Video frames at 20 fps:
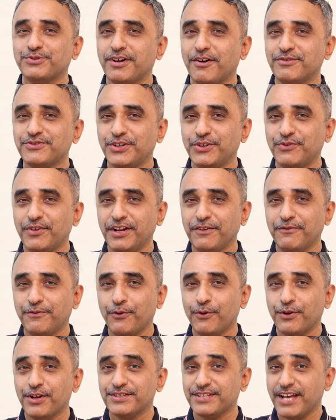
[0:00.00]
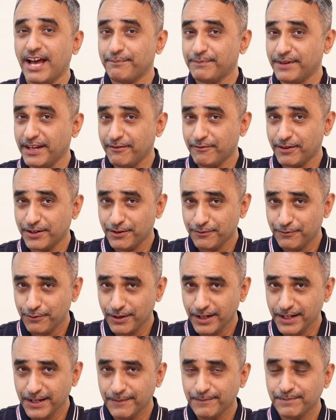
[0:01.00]
2024 is happening
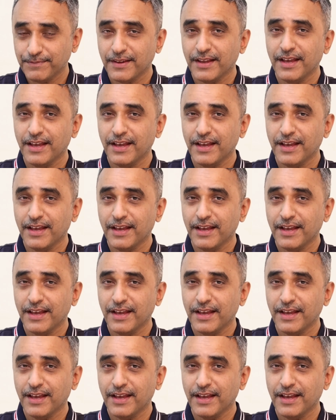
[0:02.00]
wonderfully.